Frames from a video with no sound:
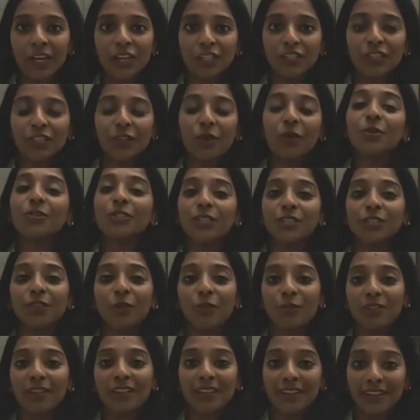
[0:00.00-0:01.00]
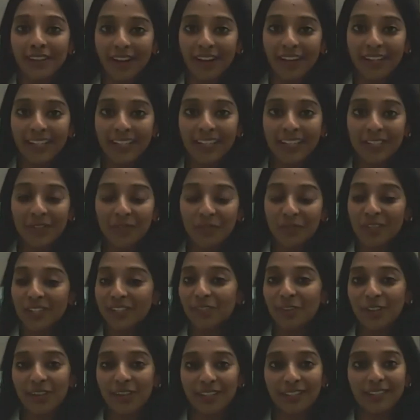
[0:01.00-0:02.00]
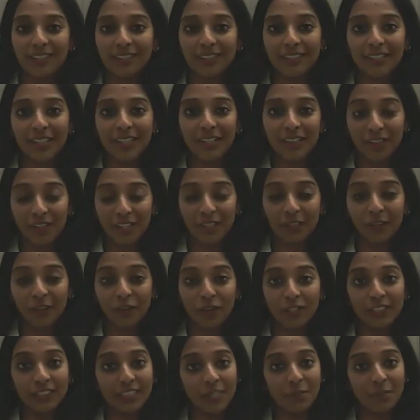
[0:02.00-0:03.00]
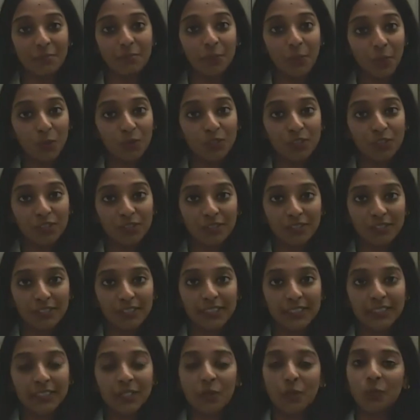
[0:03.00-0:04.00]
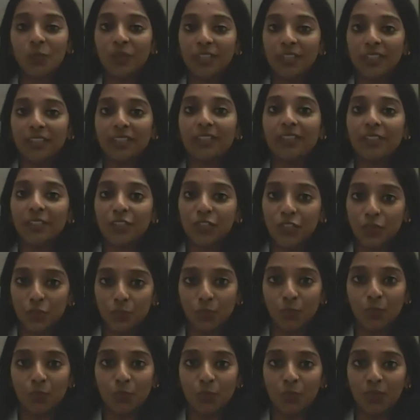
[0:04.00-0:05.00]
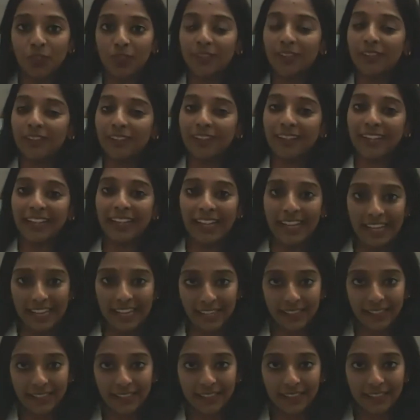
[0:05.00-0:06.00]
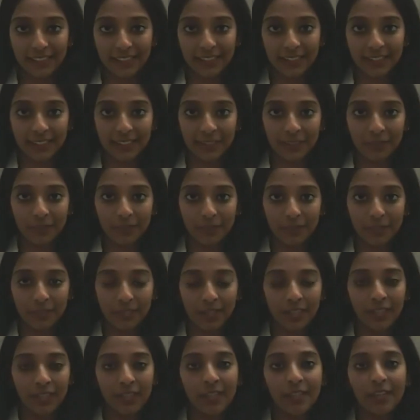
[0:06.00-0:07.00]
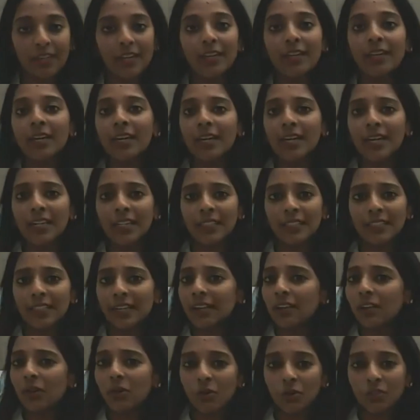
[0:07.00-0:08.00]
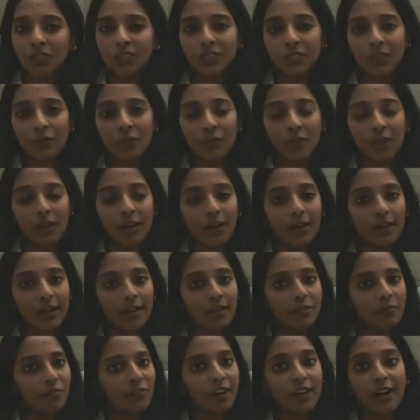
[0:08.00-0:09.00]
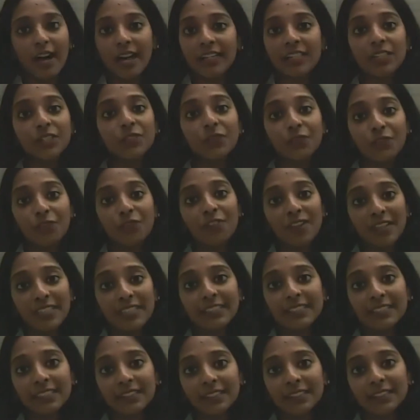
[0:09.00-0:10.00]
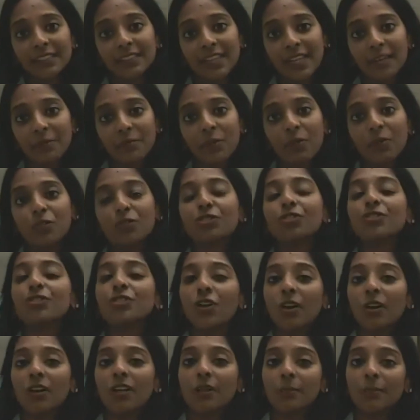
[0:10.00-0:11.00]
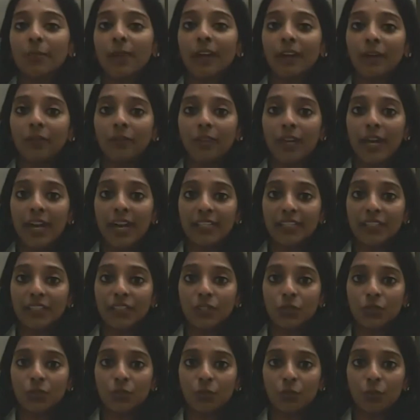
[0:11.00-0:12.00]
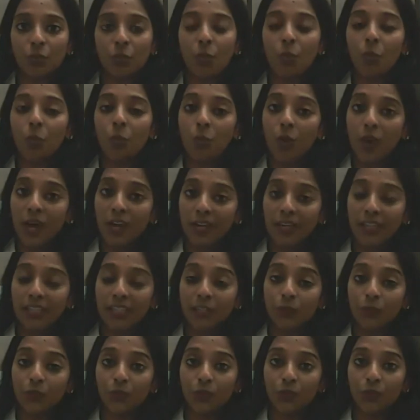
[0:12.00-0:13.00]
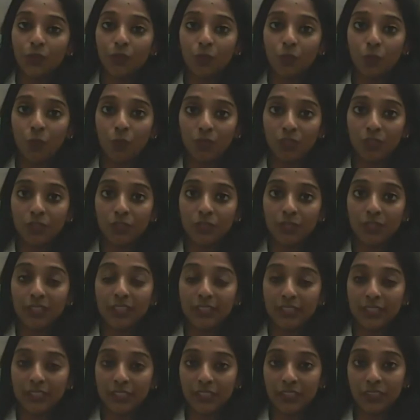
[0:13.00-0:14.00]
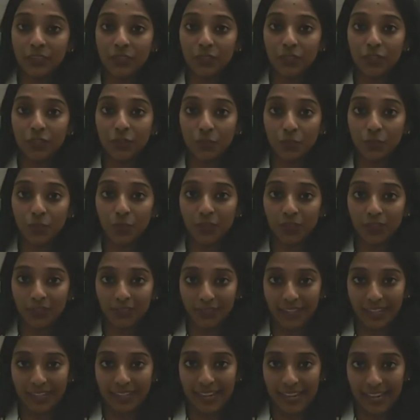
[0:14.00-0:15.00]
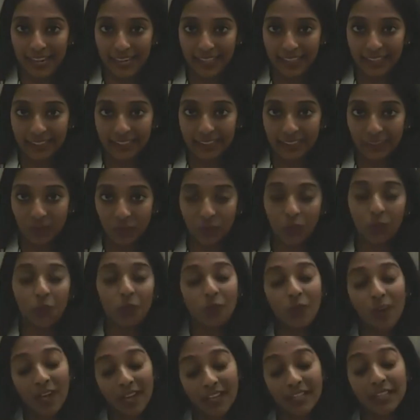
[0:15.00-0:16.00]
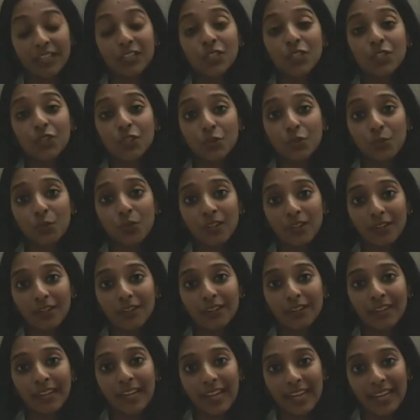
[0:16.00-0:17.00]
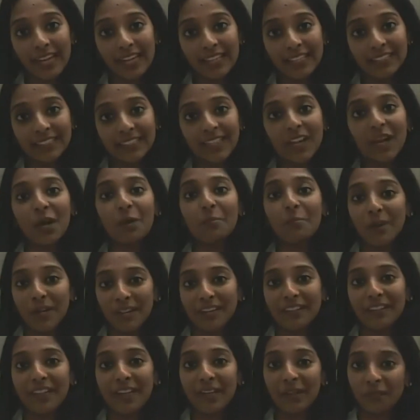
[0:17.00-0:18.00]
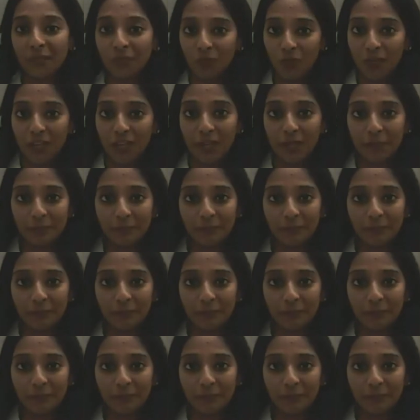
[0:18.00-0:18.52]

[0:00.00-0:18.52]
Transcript: So it is only right we treat the hearing loss in both ears with 2 hearing aids. There are also a variety of reasons I'm going to talk about as to why you would want to consider 2 hearing aids, or why 2 hearing aids are better than 1.